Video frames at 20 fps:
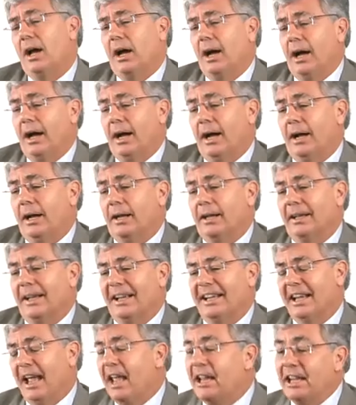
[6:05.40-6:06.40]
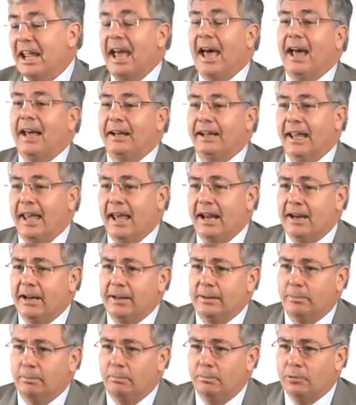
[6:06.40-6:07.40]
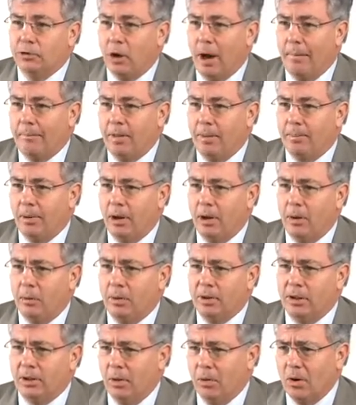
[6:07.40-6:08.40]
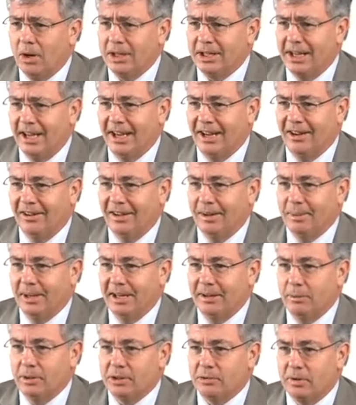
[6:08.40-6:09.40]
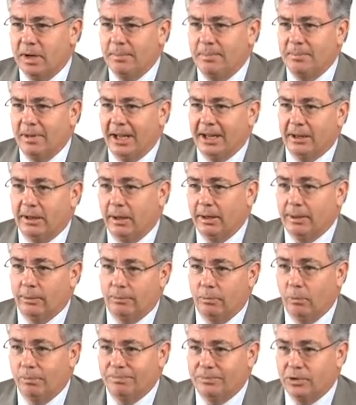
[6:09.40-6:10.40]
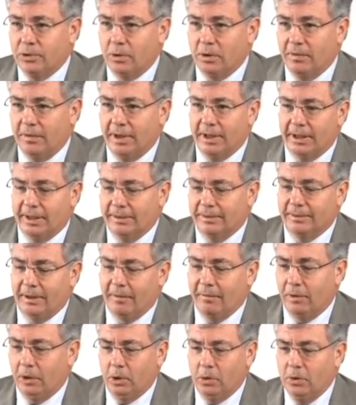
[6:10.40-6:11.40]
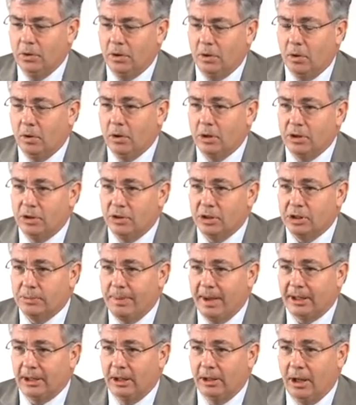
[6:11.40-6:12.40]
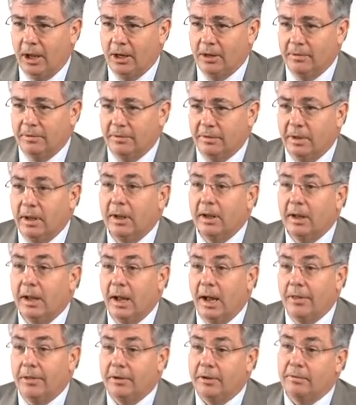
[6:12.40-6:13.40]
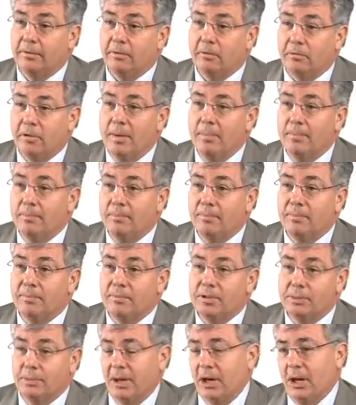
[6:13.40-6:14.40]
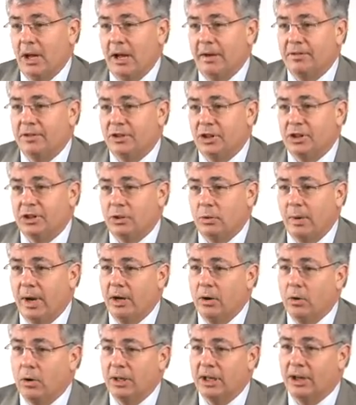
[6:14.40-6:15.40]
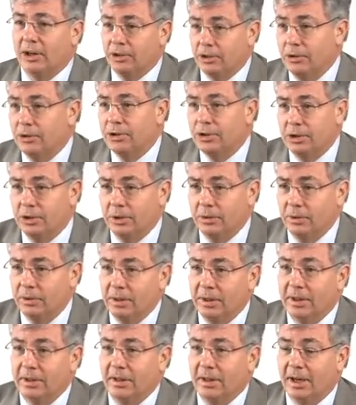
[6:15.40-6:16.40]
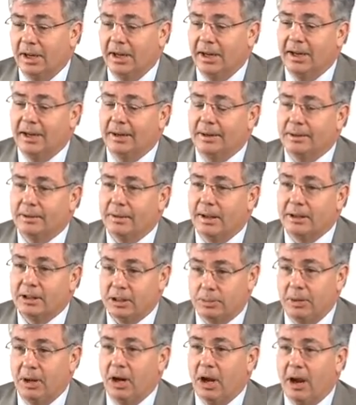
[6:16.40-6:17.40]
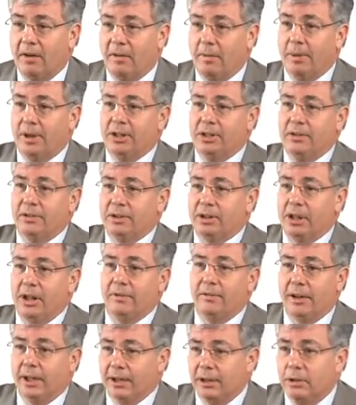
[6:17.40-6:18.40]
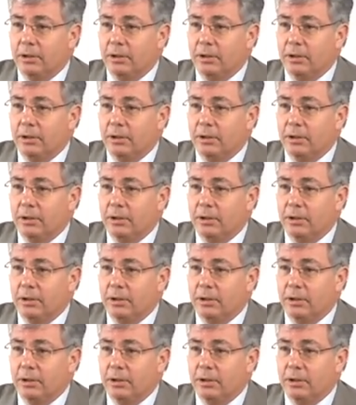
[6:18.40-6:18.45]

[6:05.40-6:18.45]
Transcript: Uh, and yet Canada dropped the ball with Nortel. I mean, mm-hmm. it was RIM like a sort of a, a fluke, or do you expect a lot of other rim spin-offs just the way Nortel used to uh, spin off a bunch of stuff like